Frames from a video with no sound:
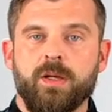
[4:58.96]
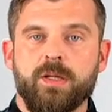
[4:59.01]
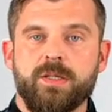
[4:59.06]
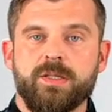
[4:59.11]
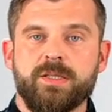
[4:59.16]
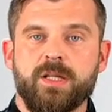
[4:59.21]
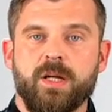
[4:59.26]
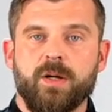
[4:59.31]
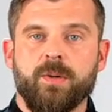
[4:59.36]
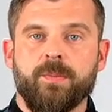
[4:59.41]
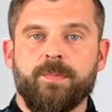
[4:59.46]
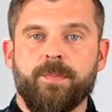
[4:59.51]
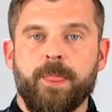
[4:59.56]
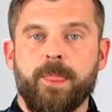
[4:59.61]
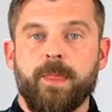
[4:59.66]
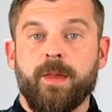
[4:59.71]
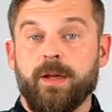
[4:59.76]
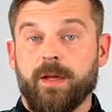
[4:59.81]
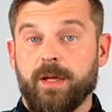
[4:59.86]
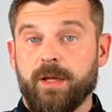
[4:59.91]
So,
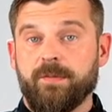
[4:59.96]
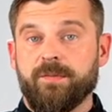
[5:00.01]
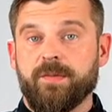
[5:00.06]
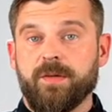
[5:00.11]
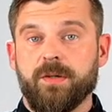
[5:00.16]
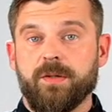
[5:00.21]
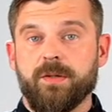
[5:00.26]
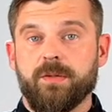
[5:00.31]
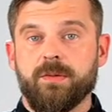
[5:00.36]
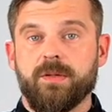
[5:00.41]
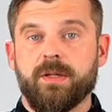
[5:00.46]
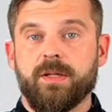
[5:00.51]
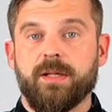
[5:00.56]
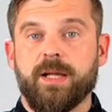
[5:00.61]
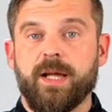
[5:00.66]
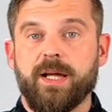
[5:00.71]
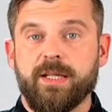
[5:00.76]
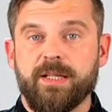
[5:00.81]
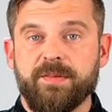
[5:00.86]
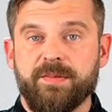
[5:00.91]
If you
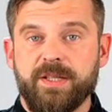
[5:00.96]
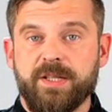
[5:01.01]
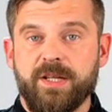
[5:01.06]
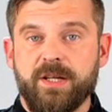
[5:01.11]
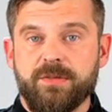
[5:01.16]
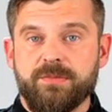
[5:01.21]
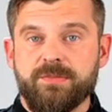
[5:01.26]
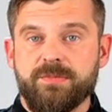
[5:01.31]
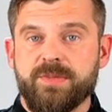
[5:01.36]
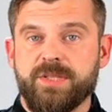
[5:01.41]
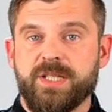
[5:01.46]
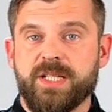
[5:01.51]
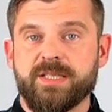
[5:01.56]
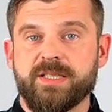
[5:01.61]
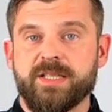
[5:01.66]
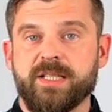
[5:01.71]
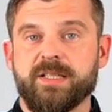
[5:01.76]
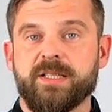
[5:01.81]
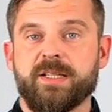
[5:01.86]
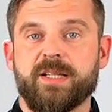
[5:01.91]
like the video,
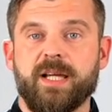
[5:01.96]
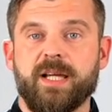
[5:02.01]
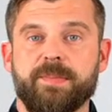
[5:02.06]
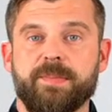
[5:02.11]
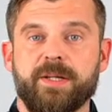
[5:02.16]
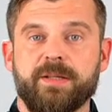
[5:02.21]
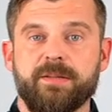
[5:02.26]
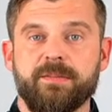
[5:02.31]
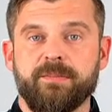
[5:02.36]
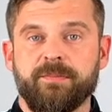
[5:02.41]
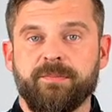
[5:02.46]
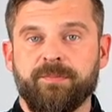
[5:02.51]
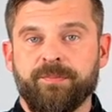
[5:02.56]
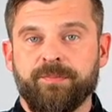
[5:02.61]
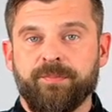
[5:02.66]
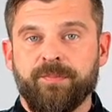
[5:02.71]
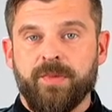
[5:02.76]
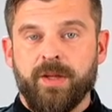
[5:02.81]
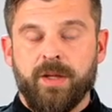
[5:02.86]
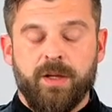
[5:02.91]
just hit the button.
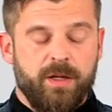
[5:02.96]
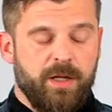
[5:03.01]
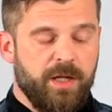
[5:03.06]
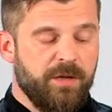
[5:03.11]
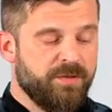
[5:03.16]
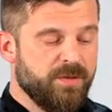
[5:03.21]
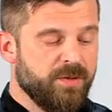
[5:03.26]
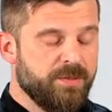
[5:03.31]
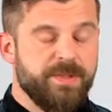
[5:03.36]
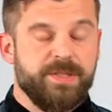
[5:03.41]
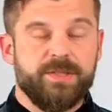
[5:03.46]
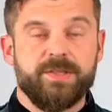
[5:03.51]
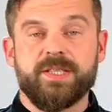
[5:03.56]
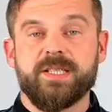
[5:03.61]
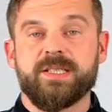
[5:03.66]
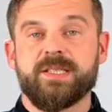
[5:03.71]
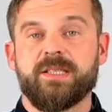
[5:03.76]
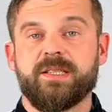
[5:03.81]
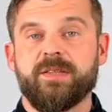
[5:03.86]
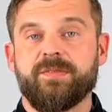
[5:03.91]
If you want me to
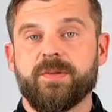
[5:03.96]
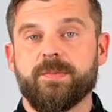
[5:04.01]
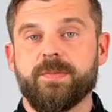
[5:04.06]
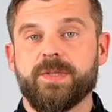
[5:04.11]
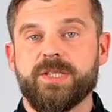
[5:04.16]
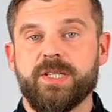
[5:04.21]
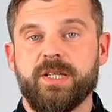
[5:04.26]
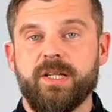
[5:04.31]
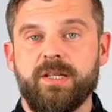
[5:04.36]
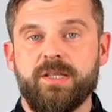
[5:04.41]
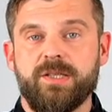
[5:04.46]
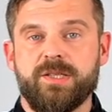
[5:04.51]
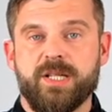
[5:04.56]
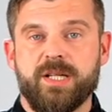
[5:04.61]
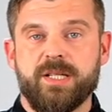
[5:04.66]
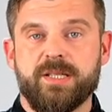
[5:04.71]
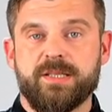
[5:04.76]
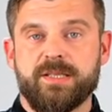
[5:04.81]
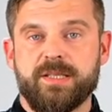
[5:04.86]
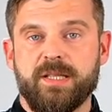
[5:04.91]
test a different machine,
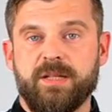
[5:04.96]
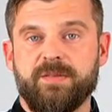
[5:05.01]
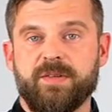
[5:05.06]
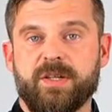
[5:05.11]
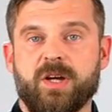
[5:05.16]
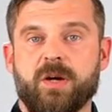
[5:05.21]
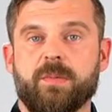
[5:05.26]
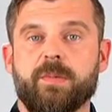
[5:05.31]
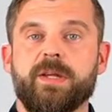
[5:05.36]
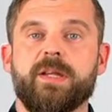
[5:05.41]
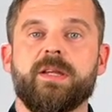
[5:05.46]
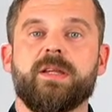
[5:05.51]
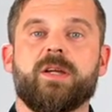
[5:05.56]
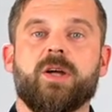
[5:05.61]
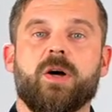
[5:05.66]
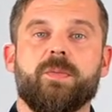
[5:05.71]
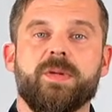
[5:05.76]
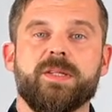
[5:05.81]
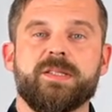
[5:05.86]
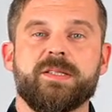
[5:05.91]
just leave a comment in the
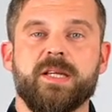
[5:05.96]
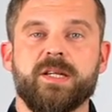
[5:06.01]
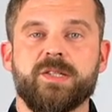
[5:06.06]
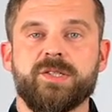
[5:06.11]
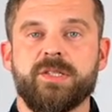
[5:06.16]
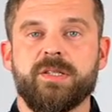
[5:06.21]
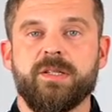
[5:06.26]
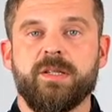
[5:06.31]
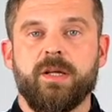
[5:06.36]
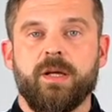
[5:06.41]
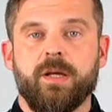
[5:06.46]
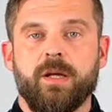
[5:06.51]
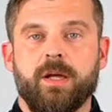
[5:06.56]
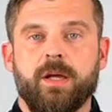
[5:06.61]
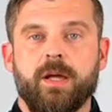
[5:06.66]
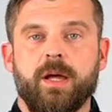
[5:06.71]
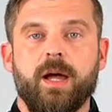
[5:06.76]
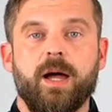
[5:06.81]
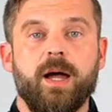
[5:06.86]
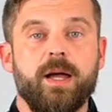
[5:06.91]
comment section.
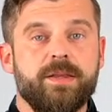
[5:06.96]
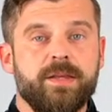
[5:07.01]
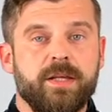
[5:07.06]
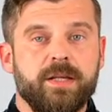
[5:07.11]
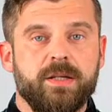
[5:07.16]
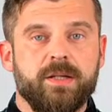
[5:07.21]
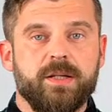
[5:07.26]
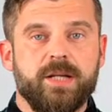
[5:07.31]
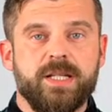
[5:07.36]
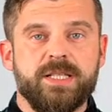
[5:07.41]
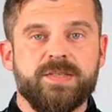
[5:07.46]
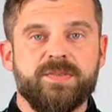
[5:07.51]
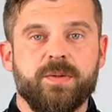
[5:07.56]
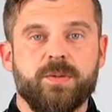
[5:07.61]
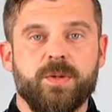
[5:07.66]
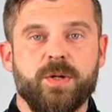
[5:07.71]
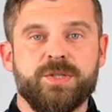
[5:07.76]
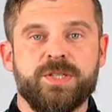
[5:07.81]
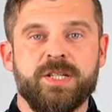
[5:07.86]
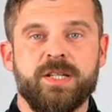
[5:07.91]
I thank you guys for
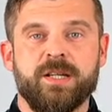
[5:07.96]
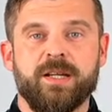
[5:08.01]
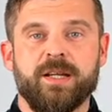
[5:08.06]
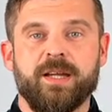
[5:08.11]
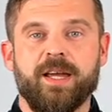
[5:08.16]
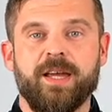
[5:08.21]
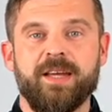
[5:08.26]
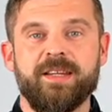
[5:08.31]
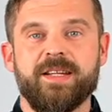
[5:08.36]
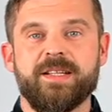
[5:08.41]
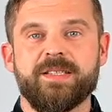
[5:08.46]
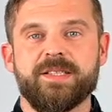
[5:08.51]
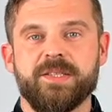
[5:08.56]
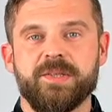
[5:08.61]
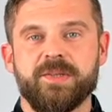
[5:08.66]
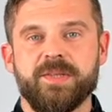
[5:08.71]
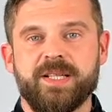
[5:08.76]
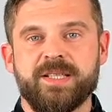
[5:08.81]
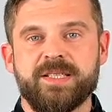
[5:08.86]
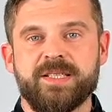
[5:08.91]
watching, and I see
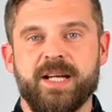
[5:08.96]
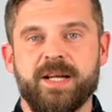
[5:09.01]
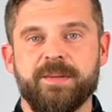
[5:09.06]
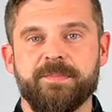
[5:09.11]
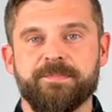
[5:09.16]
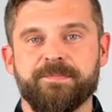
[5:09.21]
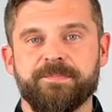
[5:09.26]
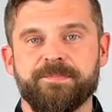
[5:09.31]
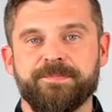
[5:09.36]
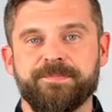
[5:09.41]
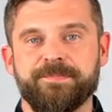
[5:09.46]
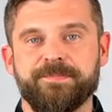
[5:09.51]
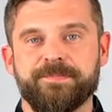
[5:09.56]
you next time.